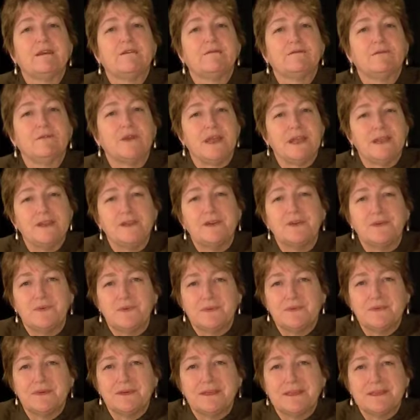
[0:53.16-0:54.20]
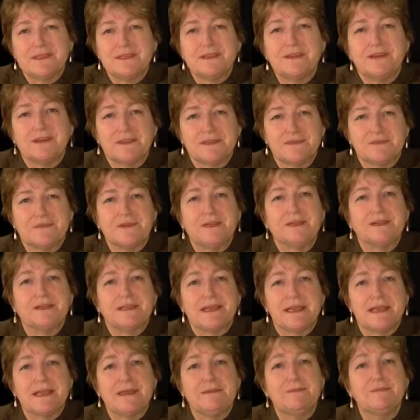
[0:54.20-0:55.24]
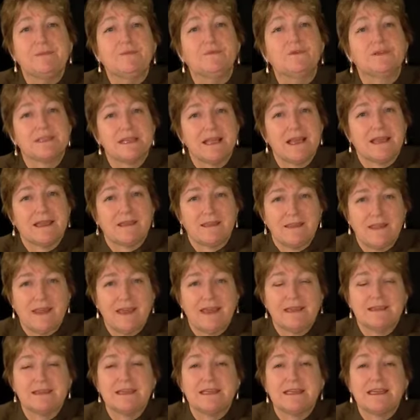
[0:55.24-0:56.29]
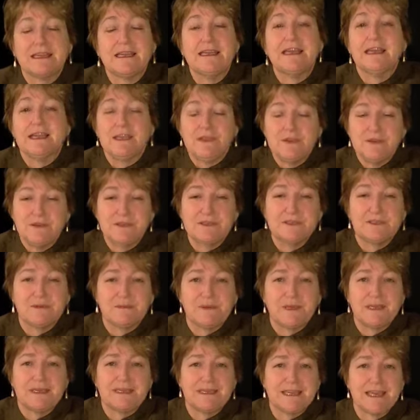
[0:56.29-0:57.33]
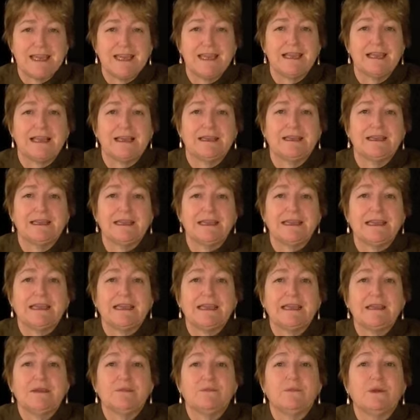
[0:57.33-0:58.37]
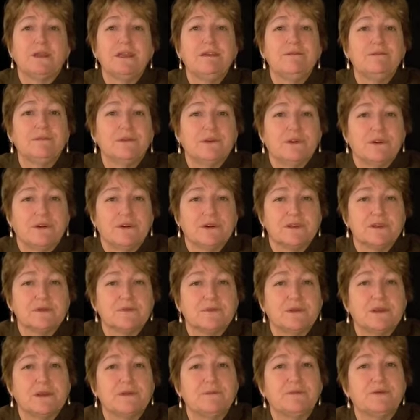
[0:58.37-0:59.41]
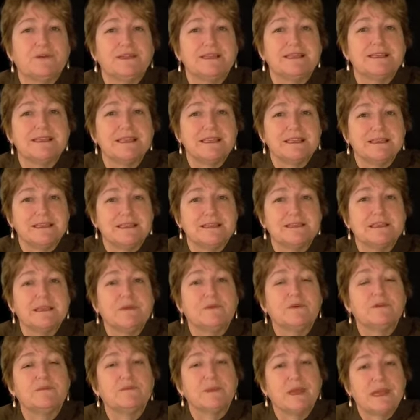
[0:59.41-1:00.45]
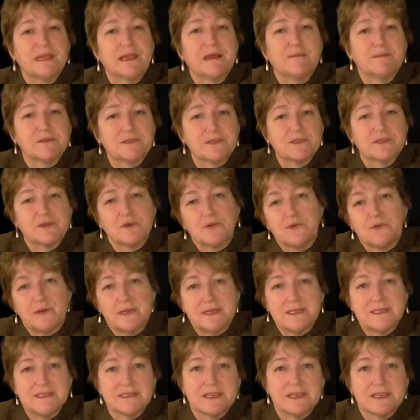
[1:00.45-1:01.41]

Fred, who is not his real name, was like that. He used to be a tailor. When he forgot where he put his scissors, he would make up stories